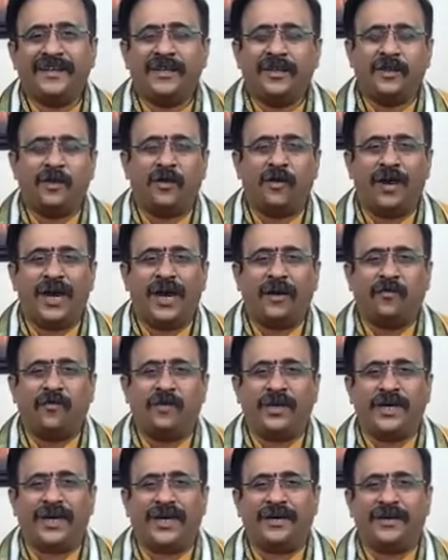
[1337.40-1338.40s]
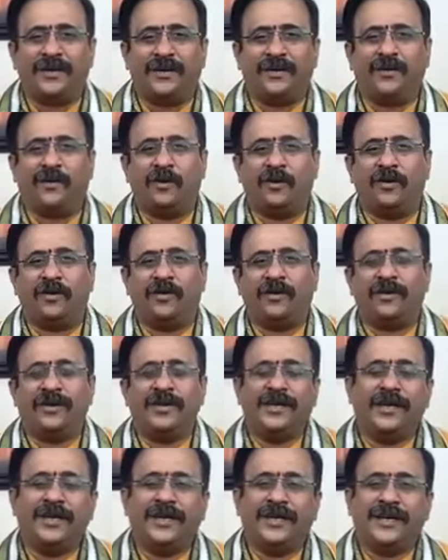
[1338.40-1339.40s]
"No advocate, no
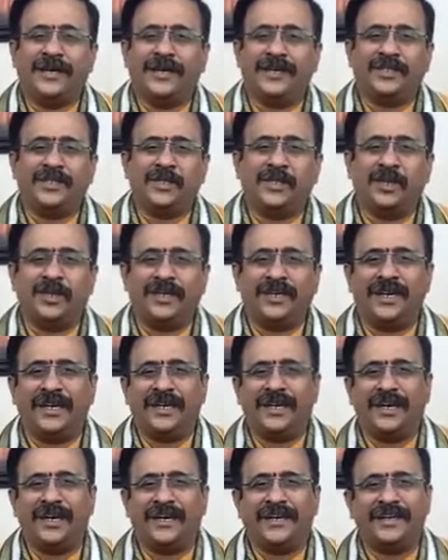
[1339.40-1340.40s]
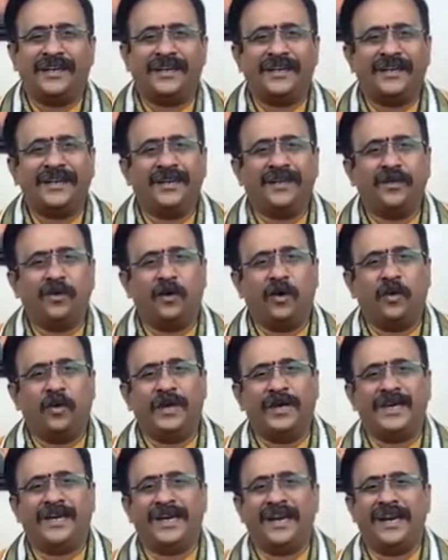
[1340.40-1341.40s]
is needed.
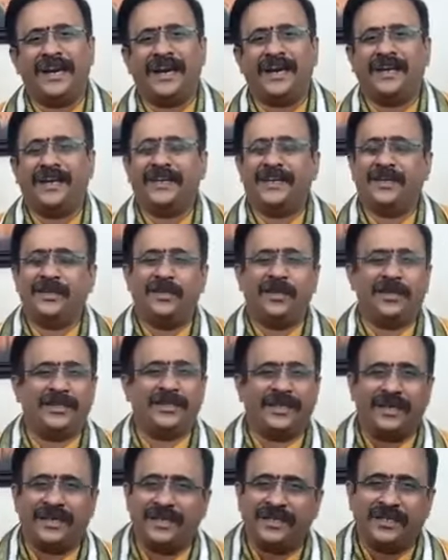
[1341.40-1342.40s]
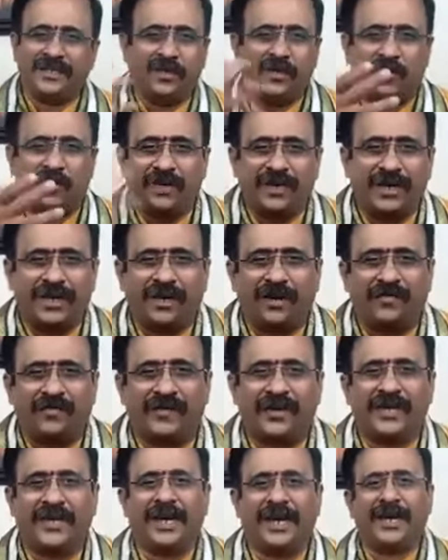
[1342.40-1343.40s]
Nobody can. There is no need of
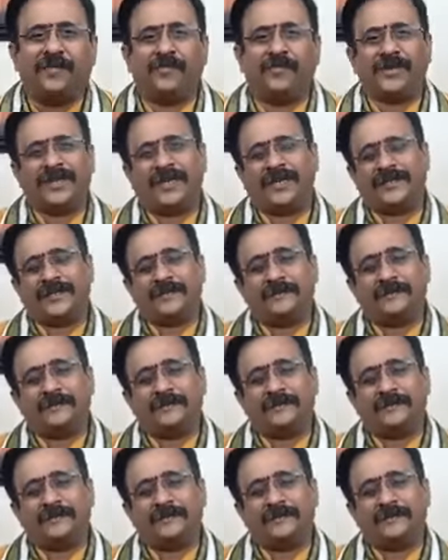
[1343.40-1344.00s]
any advocate."